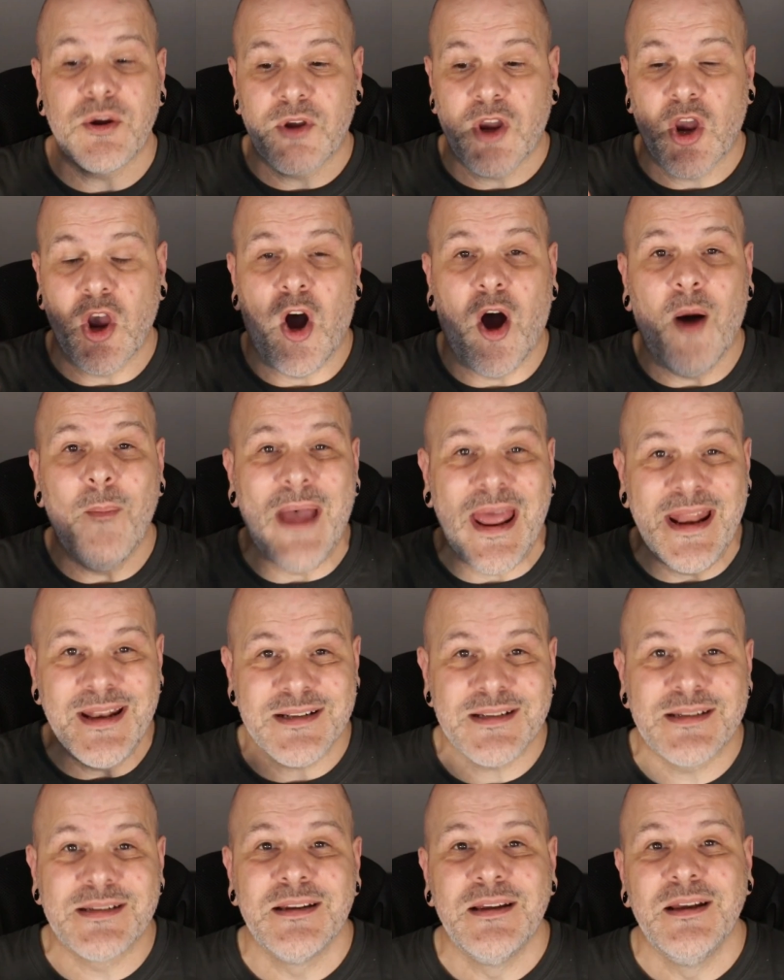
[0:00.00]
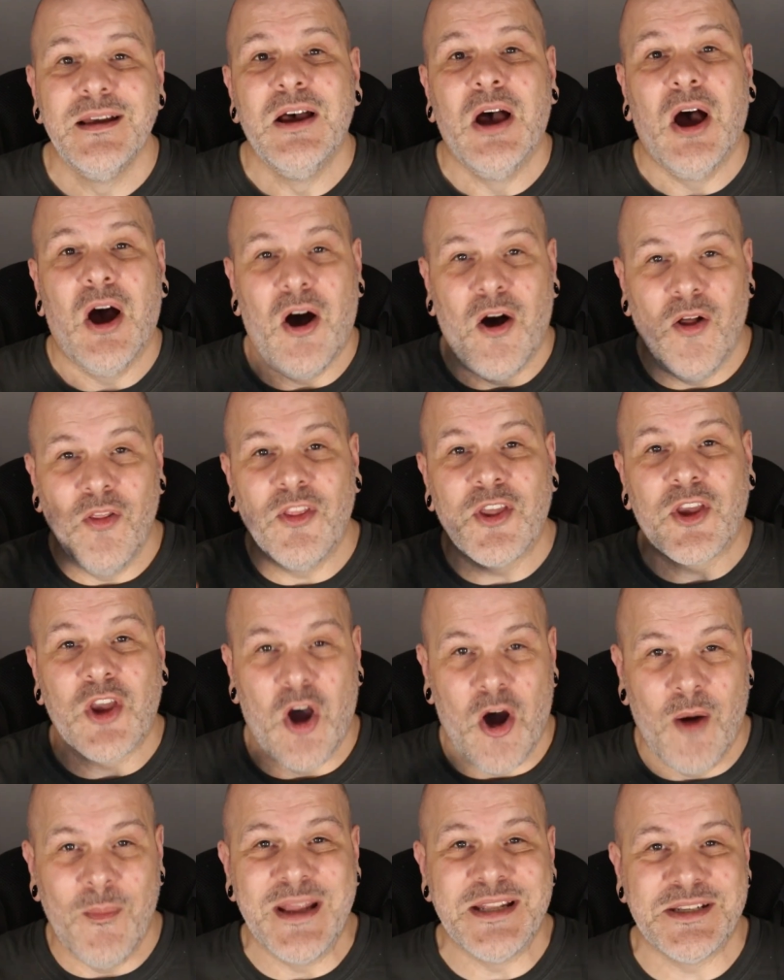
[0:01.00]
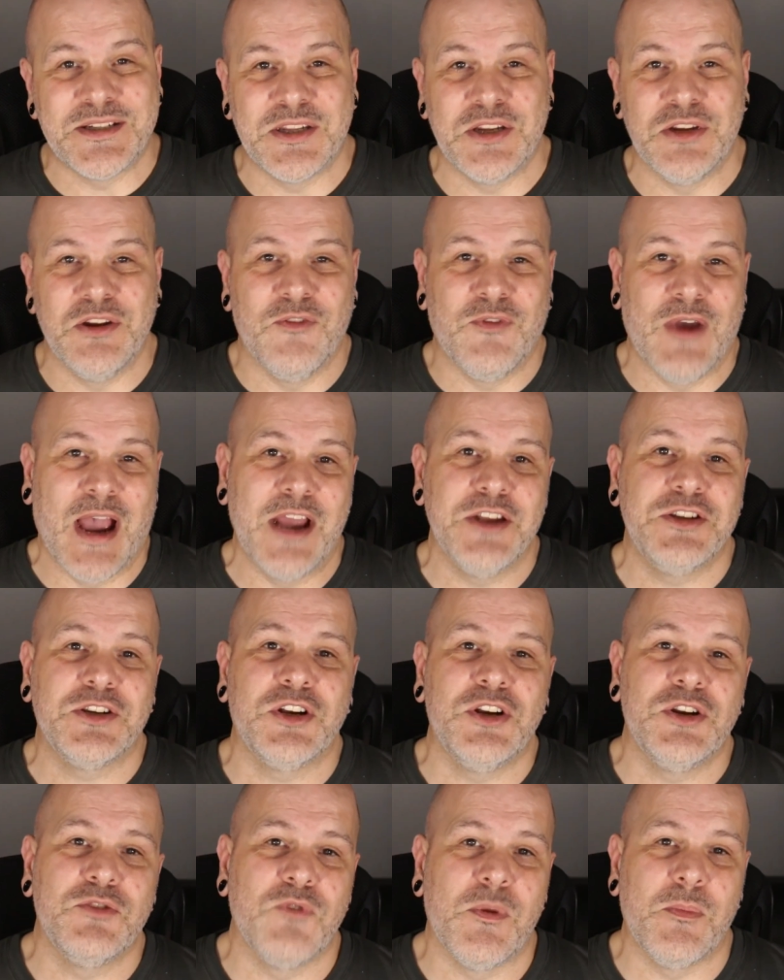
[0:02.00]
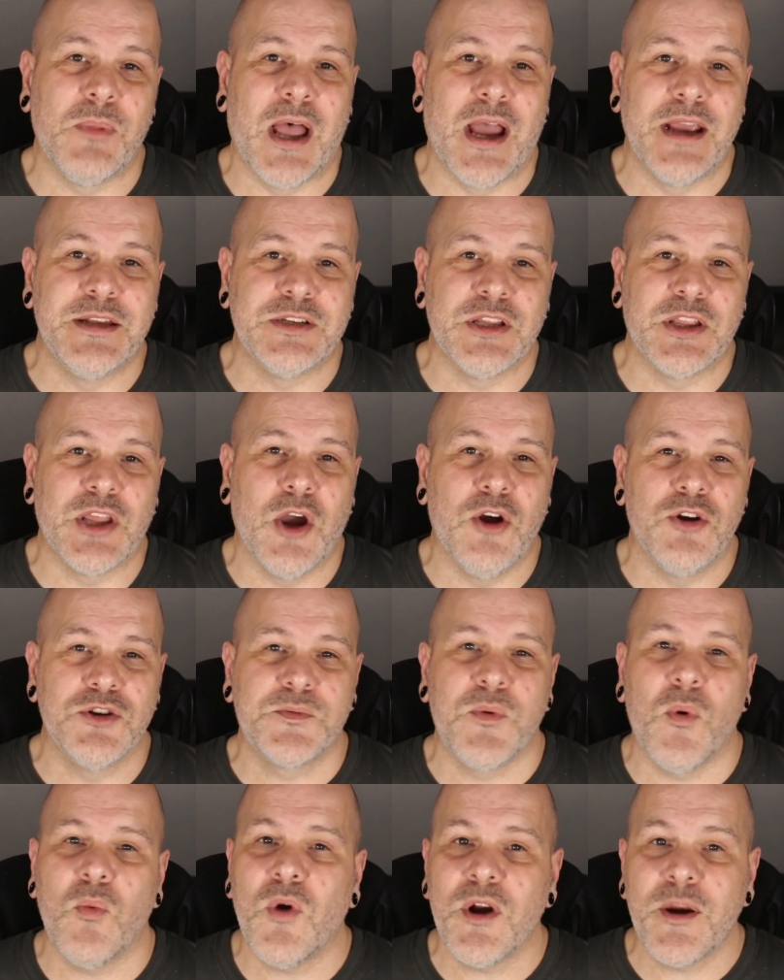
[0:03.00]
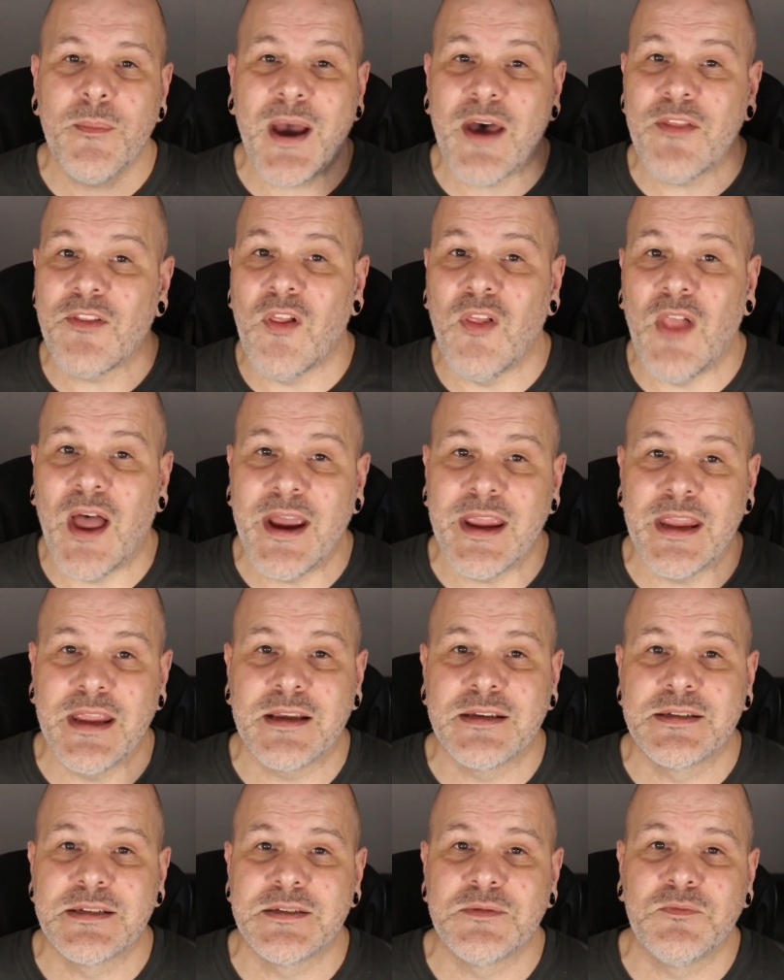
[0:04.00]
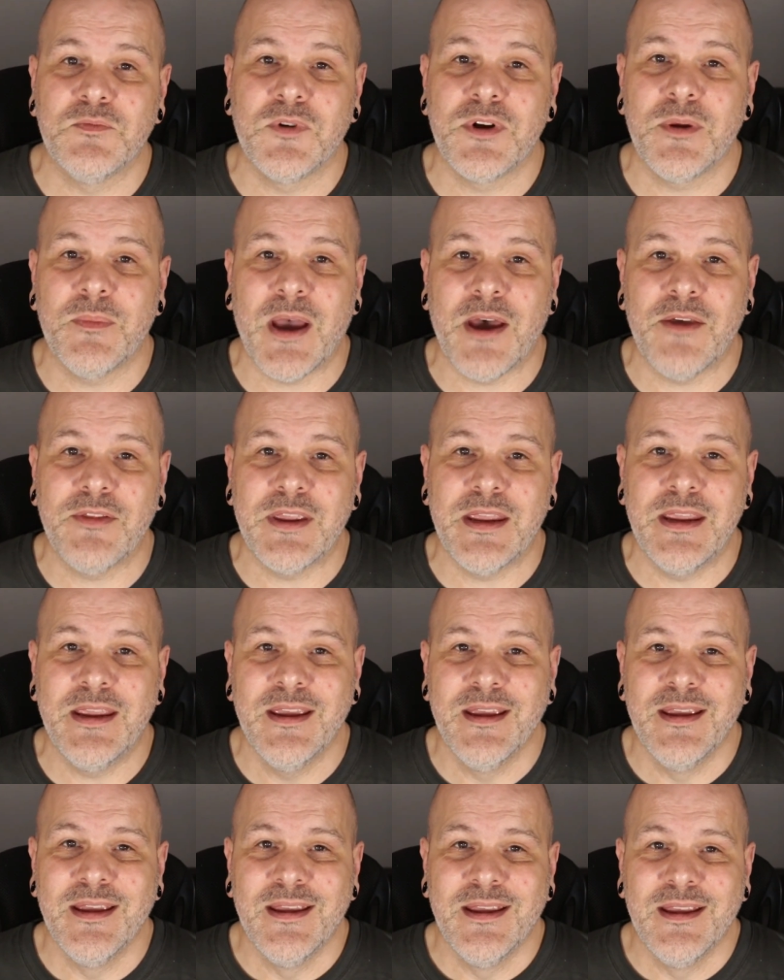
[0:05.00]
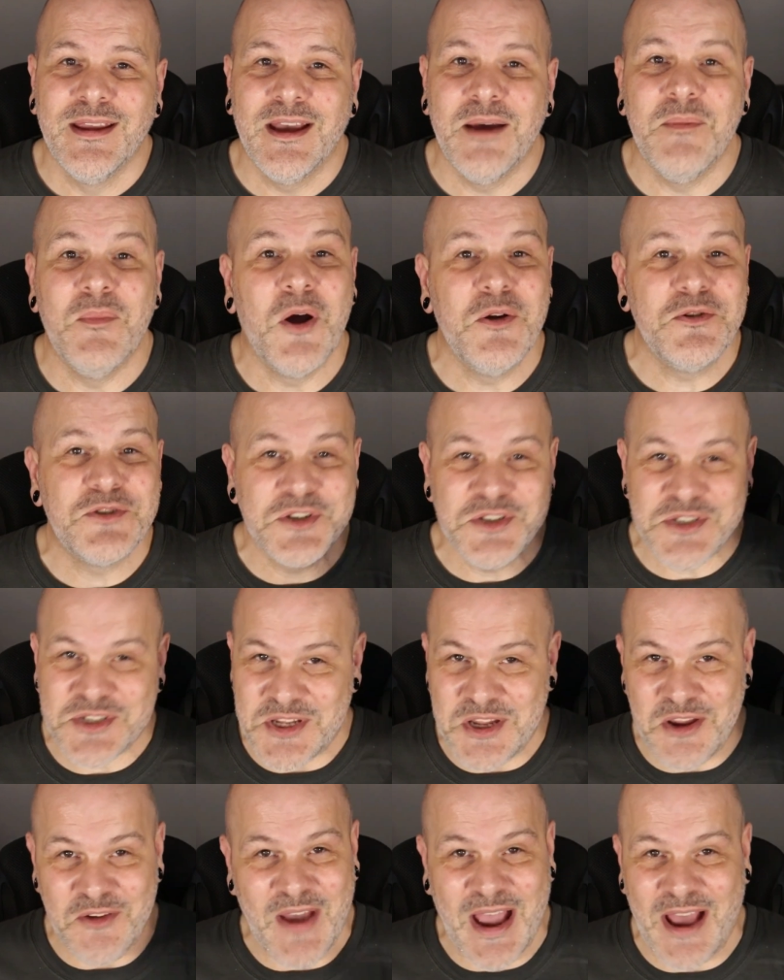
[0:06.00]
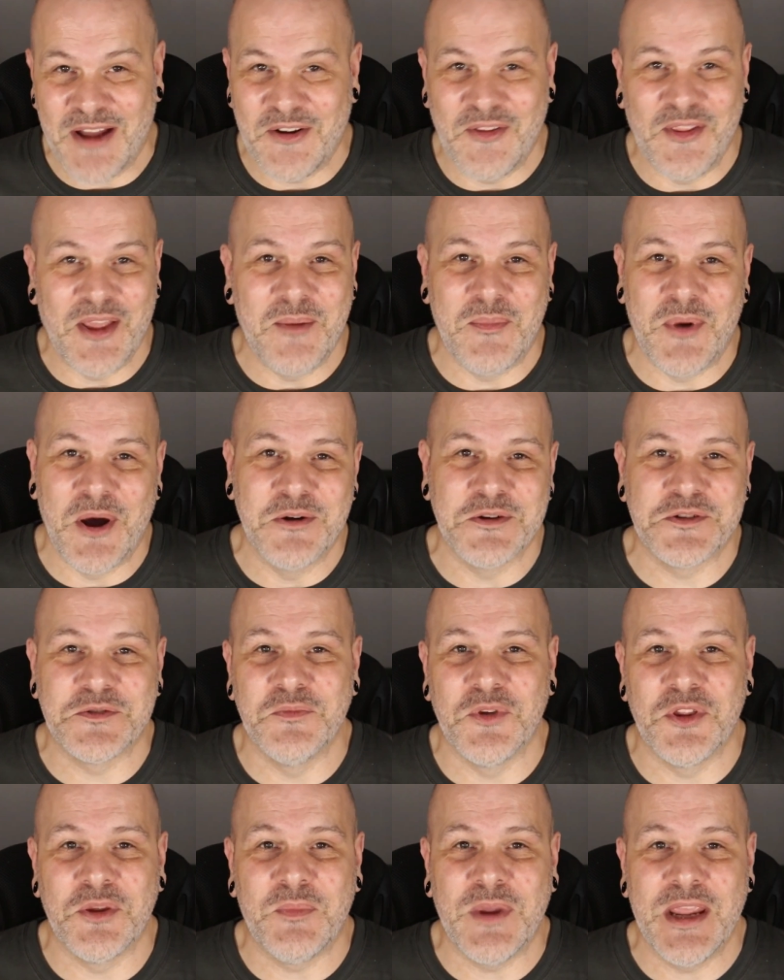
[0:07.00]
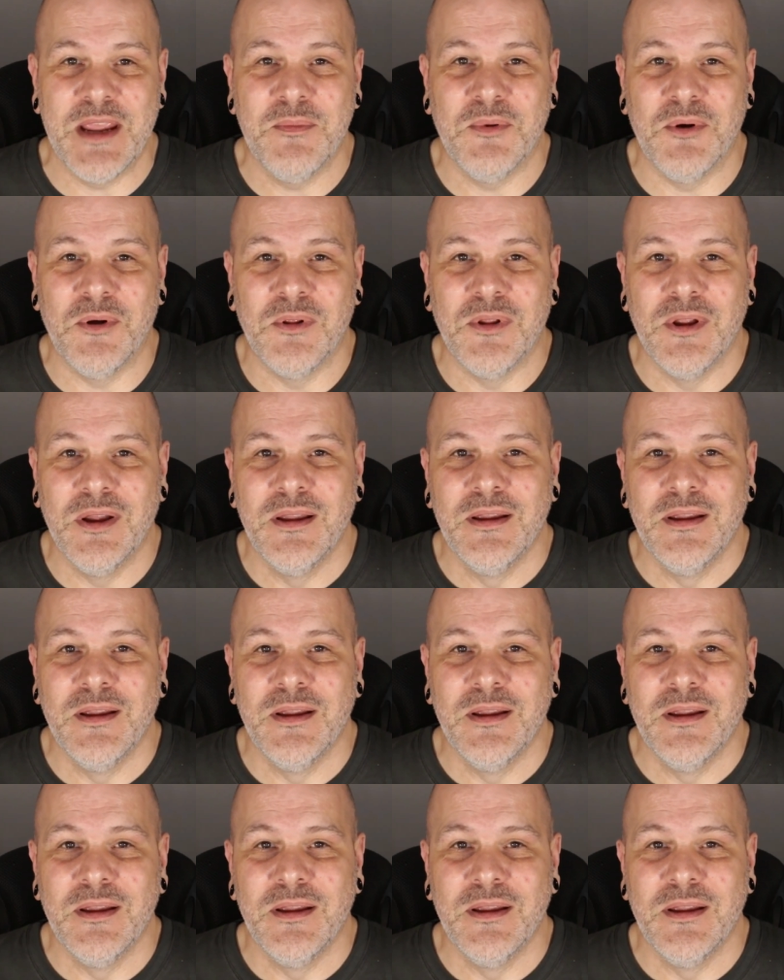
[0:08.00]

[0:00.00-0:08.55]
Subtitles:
to comment on the comments that you've had. You're going to reply to those. But what about the likes? What about the emotions that you've had on that post from other people?